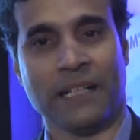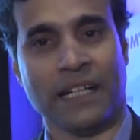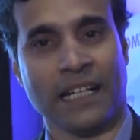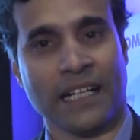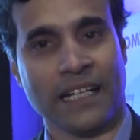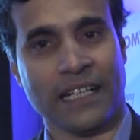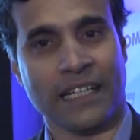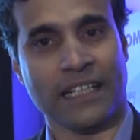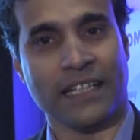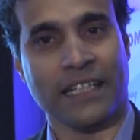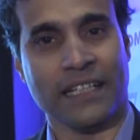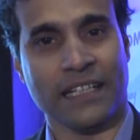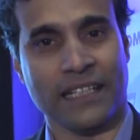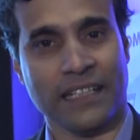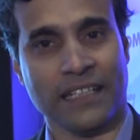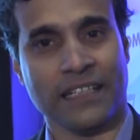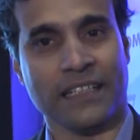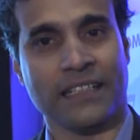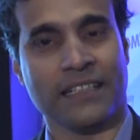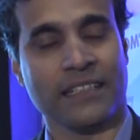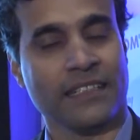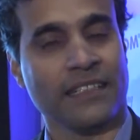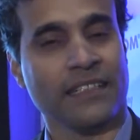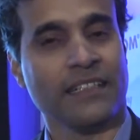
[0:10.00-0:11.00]
I
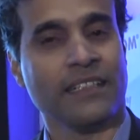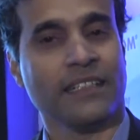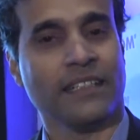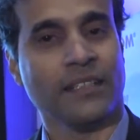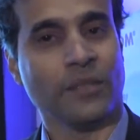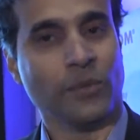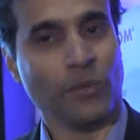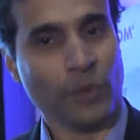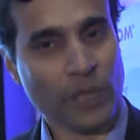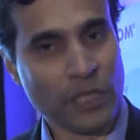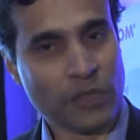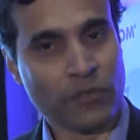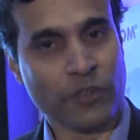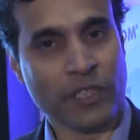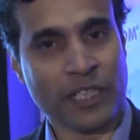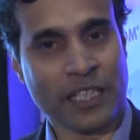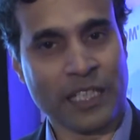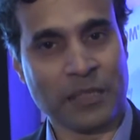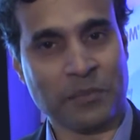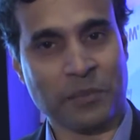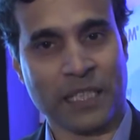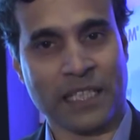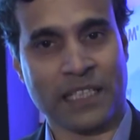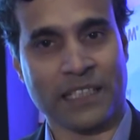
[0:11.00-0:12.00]
work for
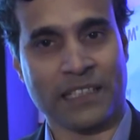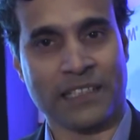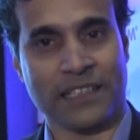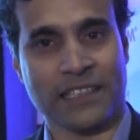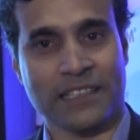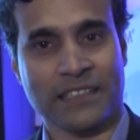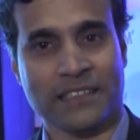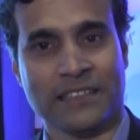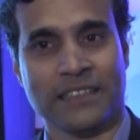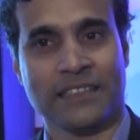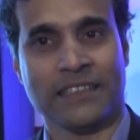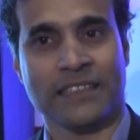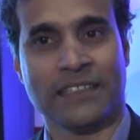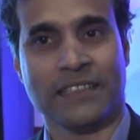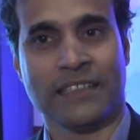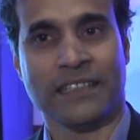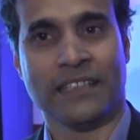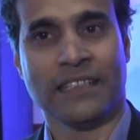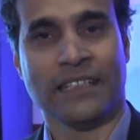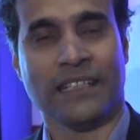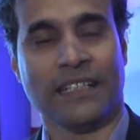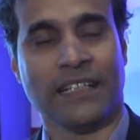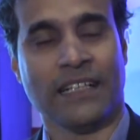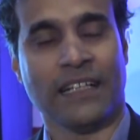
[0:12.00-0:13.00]
Tech Mahindra,
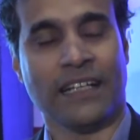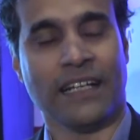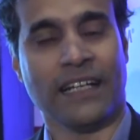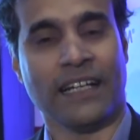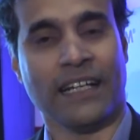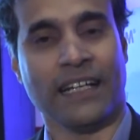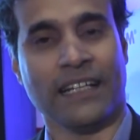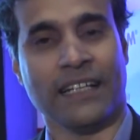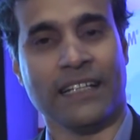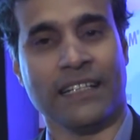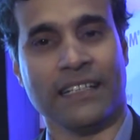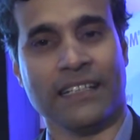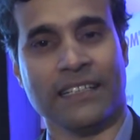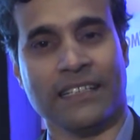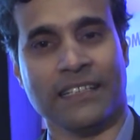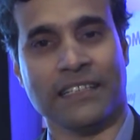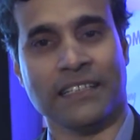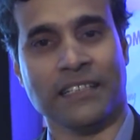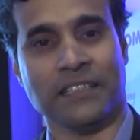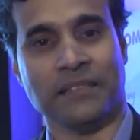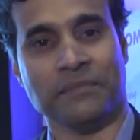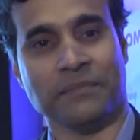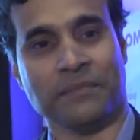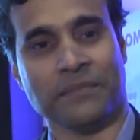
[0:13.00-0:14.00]
and
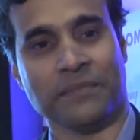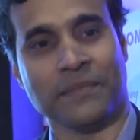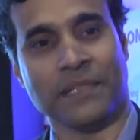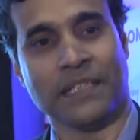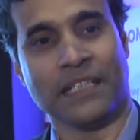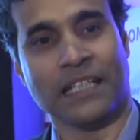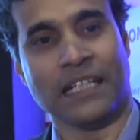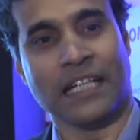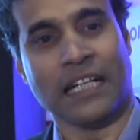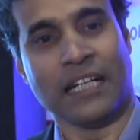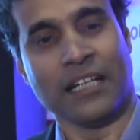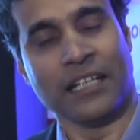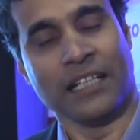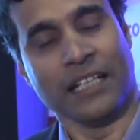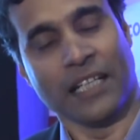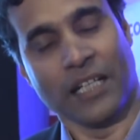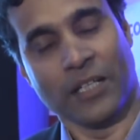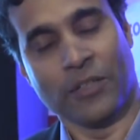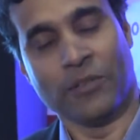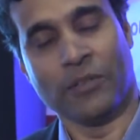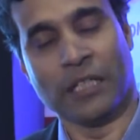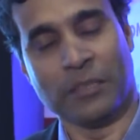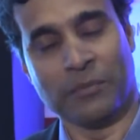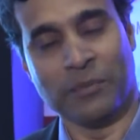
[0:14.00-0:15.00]
I
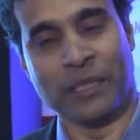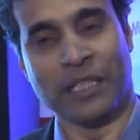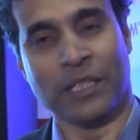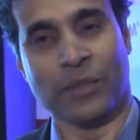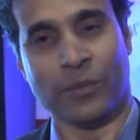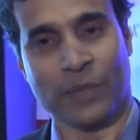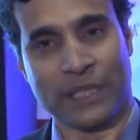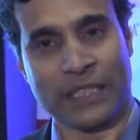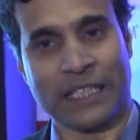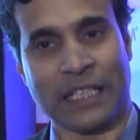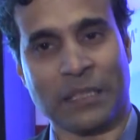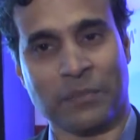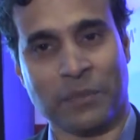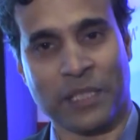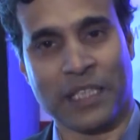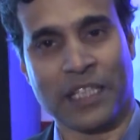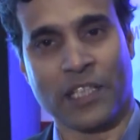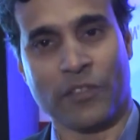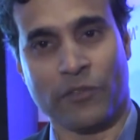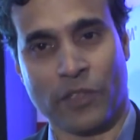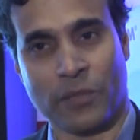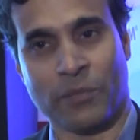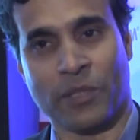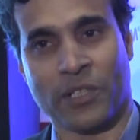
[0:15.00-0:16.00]
now have been with Tech
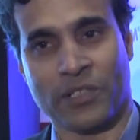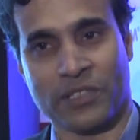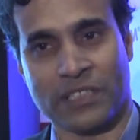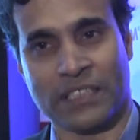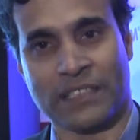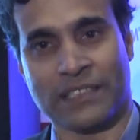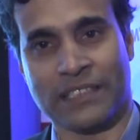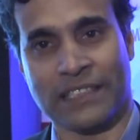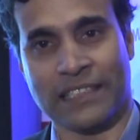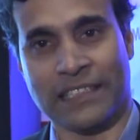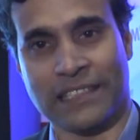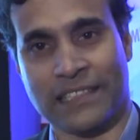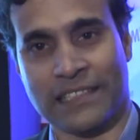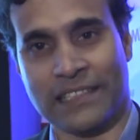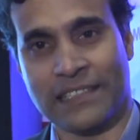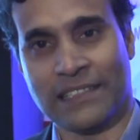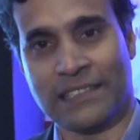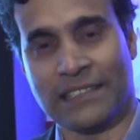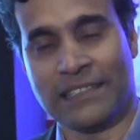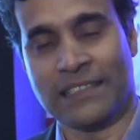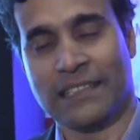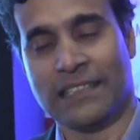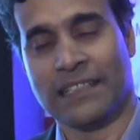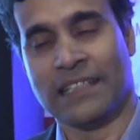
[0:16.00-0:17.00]
Mahindra for about 16
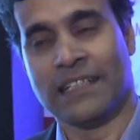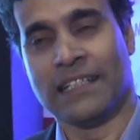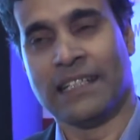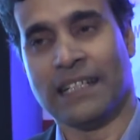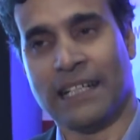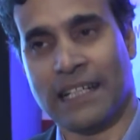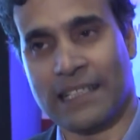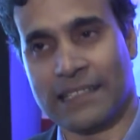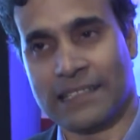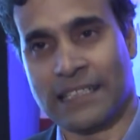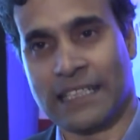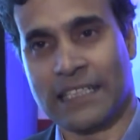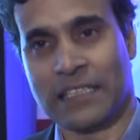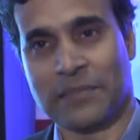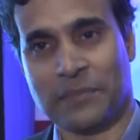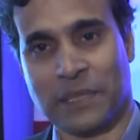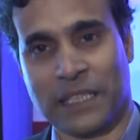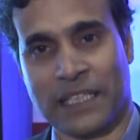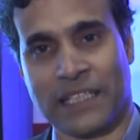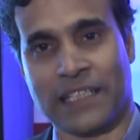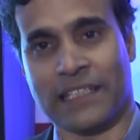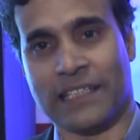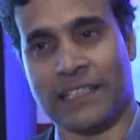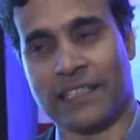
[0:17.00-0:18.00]
years. I started
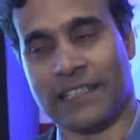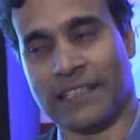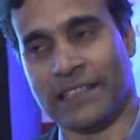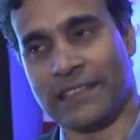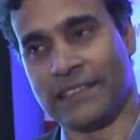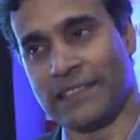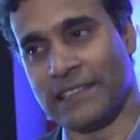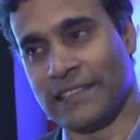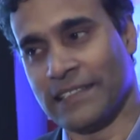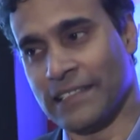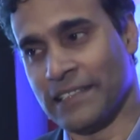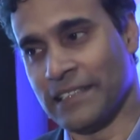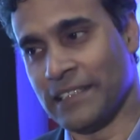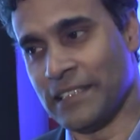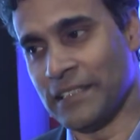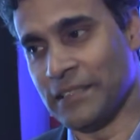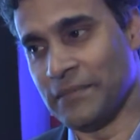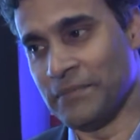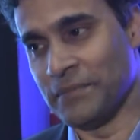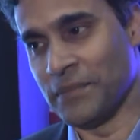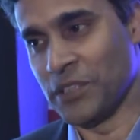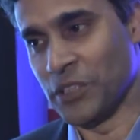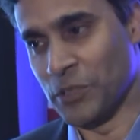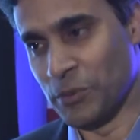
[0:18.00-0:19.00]
my career as
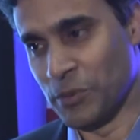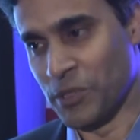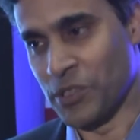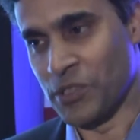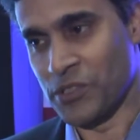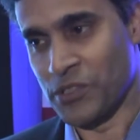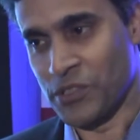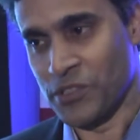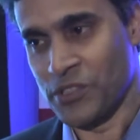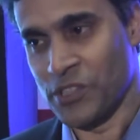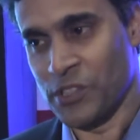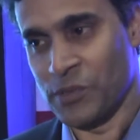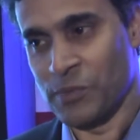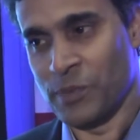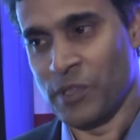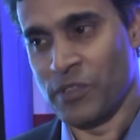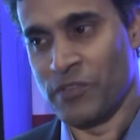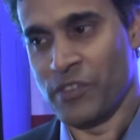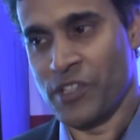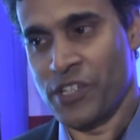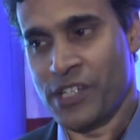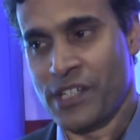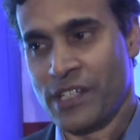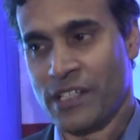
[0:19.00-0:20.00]
a human resources
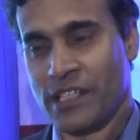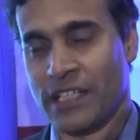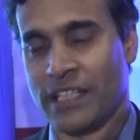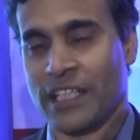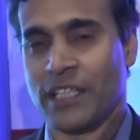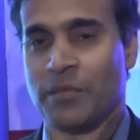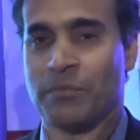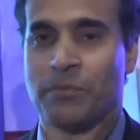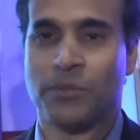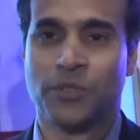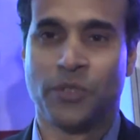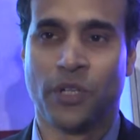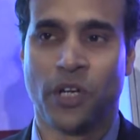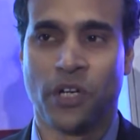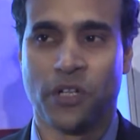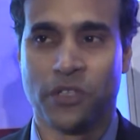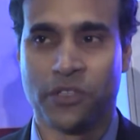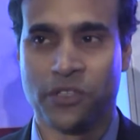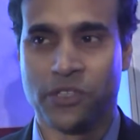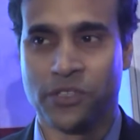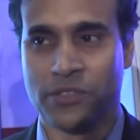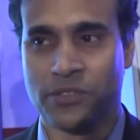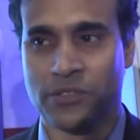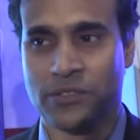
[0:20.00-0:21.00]
professional and then moved
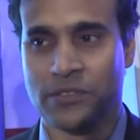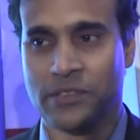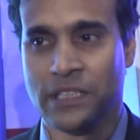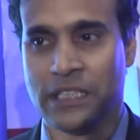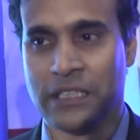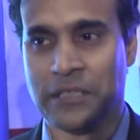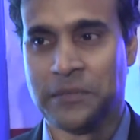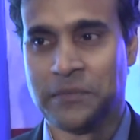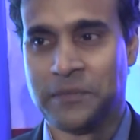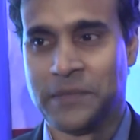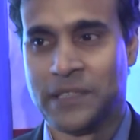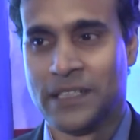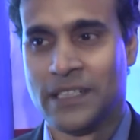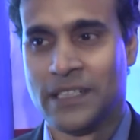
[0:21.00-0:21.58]
on to